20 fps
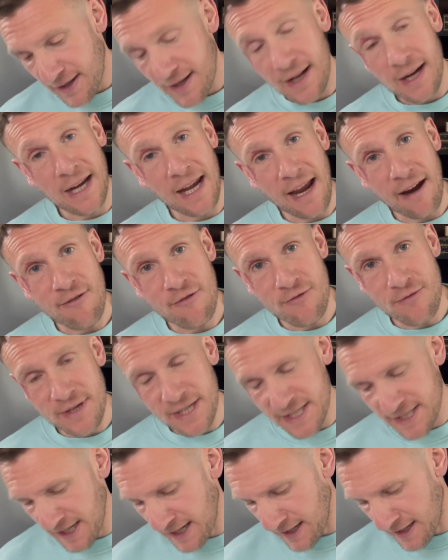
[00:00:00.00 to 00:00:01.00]
clary
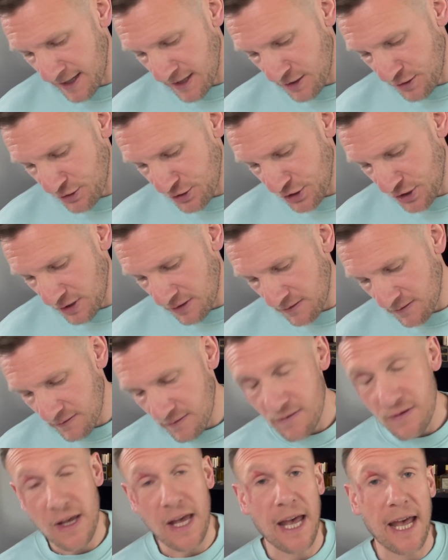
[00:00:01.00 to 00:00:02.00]
sage,
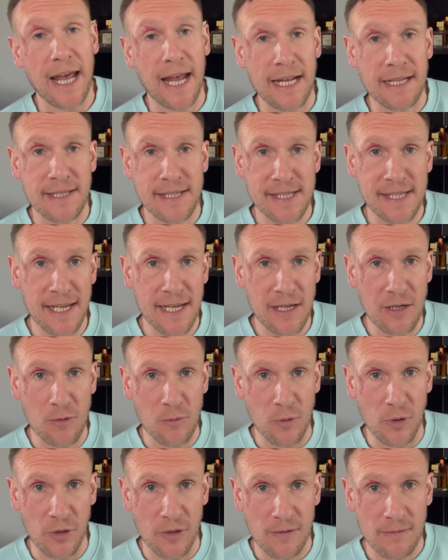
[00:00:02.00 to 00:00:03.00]
and
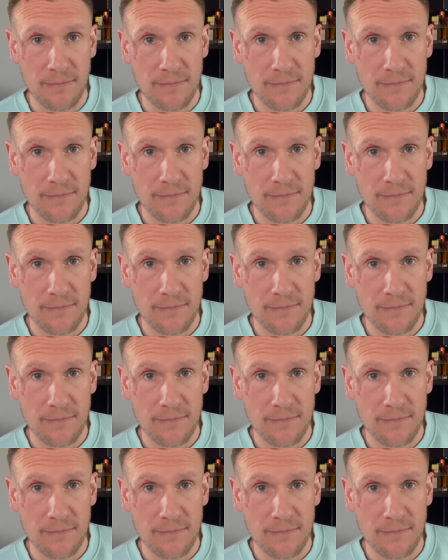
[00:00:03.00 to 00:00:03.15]
cedarwood.